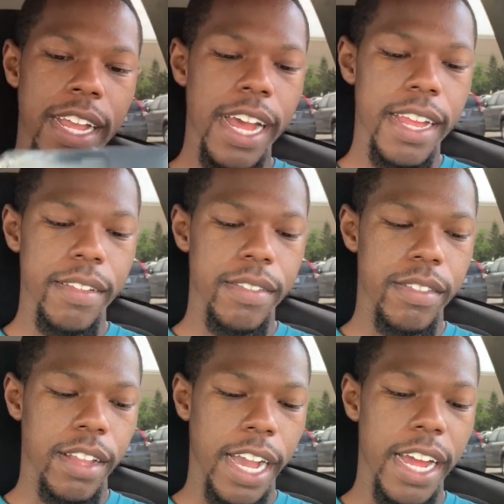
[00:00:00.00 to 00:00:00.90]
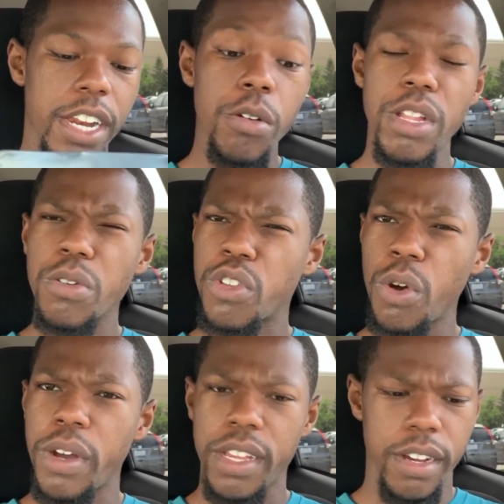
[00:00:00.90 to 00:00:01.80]
got, I got a new little
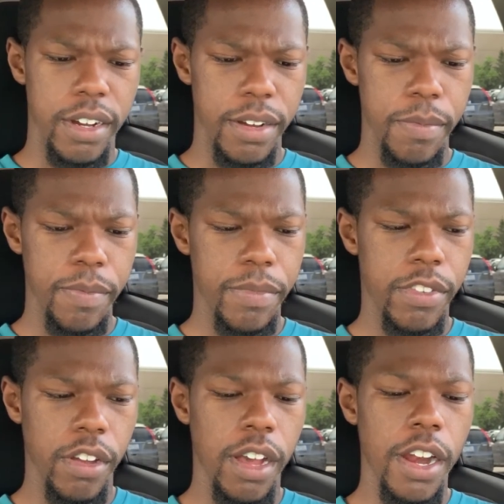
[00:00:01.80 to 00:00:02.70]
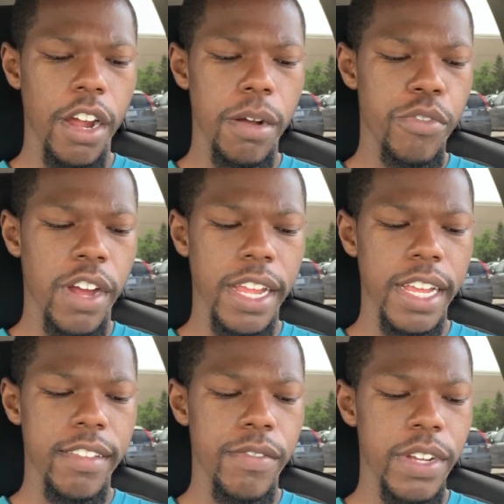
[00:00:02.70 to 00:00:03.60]
toy, y'all. So y'all know I'm trying to
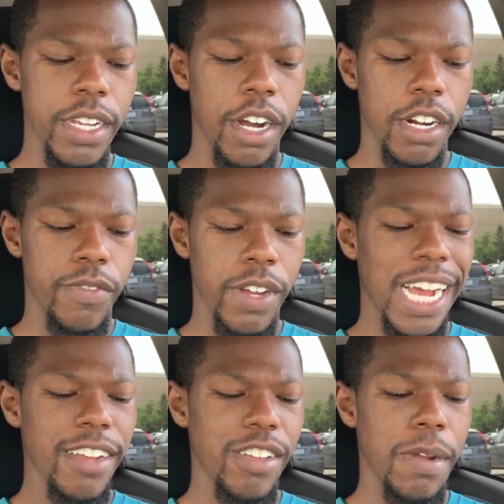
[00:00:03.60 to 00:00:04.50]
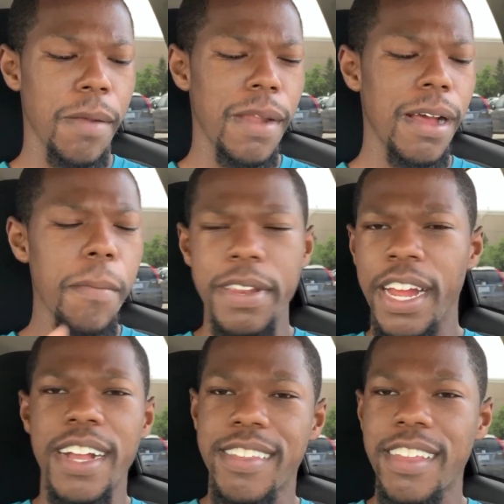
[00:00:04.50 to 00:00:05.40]
get into videography. Actually, I'm not, I'm
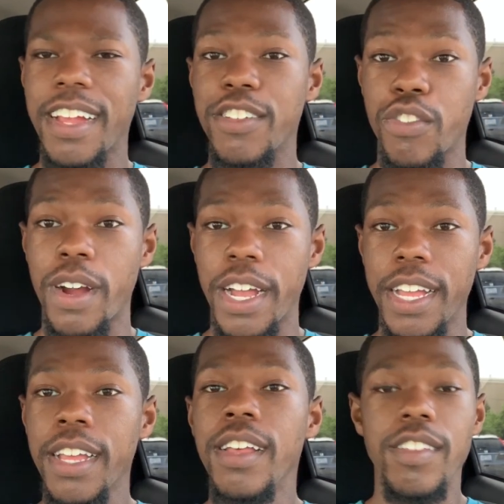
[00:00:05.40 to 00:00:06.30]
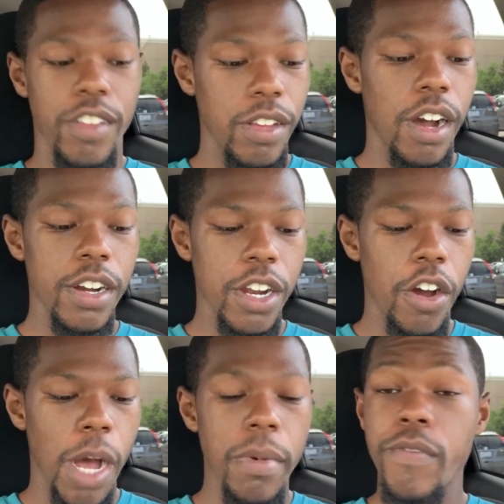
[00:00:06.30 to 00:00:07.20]
done saying trying. So y'all
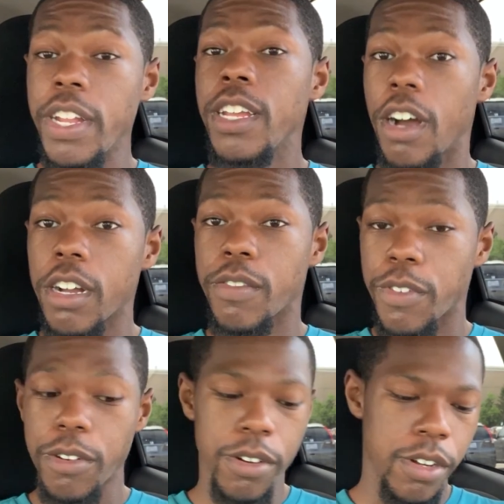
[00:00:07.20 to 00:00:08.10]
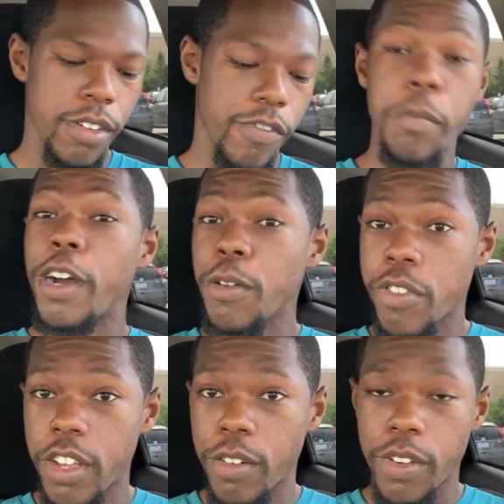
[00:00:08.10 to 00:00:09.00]
know I'm a videographer for my own
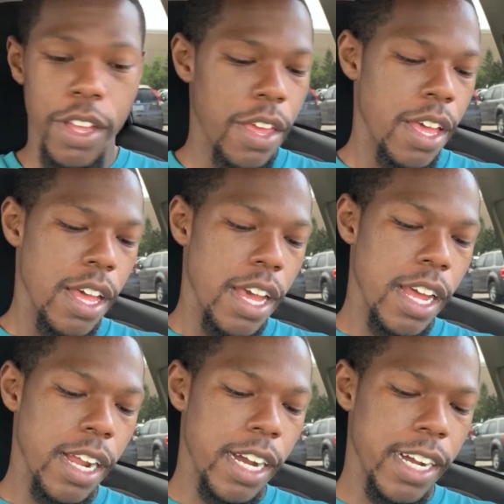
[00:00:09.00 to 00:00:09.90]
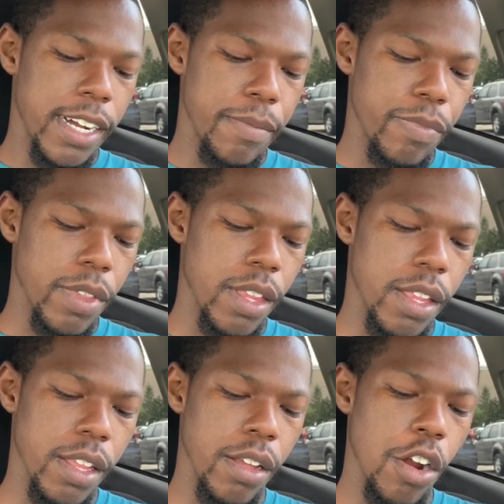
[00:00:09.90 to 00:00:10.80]
self. And um,
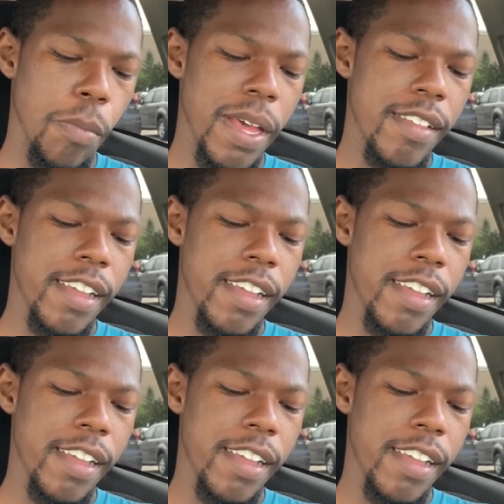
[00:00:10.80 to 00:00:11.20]
you know, me,